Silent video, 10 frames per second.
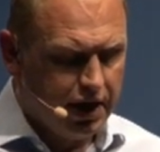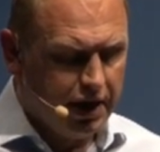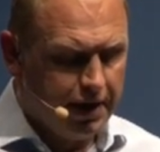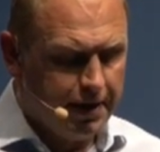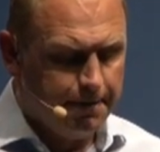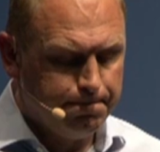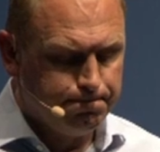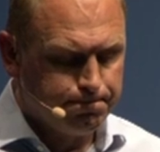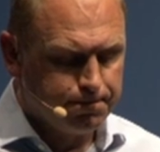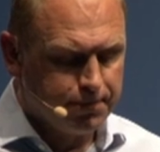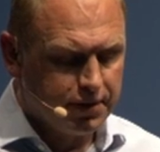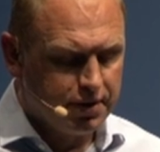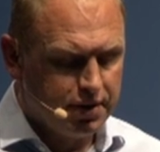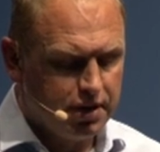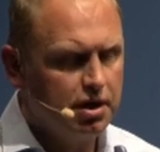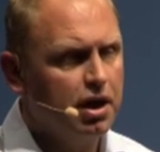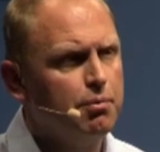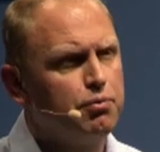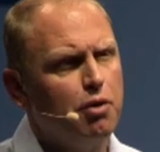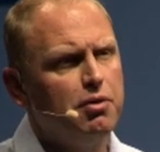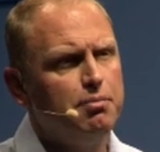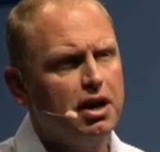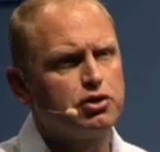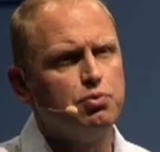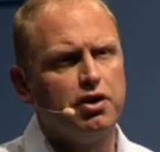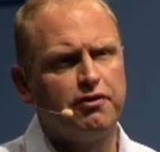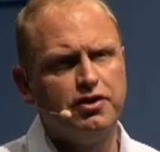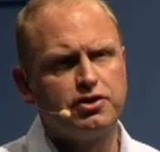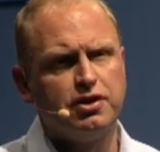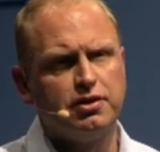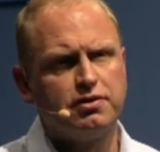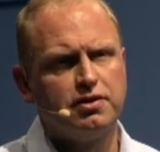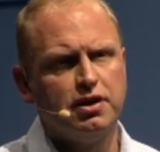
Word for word: Um, probably much more efficient